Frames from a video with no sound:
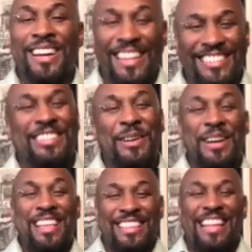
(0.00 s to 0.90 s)
So
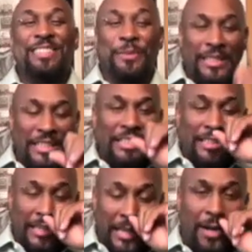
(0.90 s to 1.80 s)
that's a really good
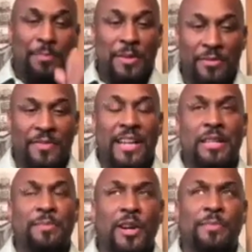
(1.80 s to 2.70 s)
thing to help people find
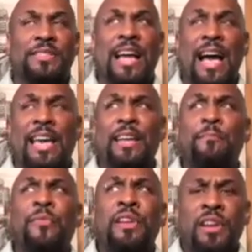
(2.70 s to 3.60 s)
their purpose. I
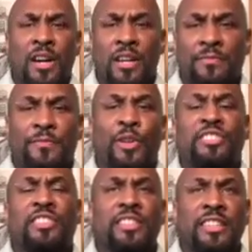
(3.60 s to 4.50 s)

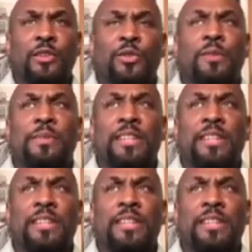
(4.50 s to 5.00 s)
unfortunately grew up in an